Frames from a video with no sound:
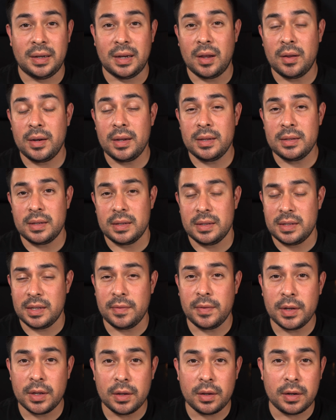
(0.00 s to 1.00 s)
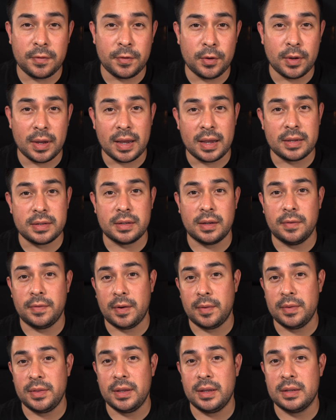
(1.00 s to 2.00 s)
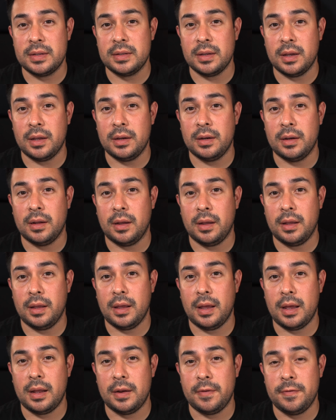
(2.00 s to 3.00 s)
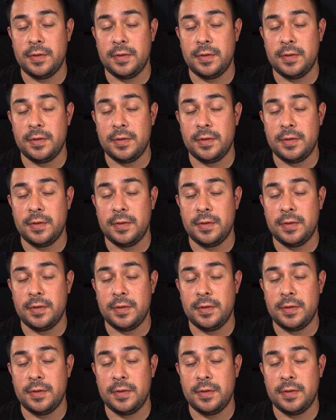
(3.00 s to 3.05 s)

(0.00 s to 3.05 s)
Nowadays, it's even good if you ask if everything's done at a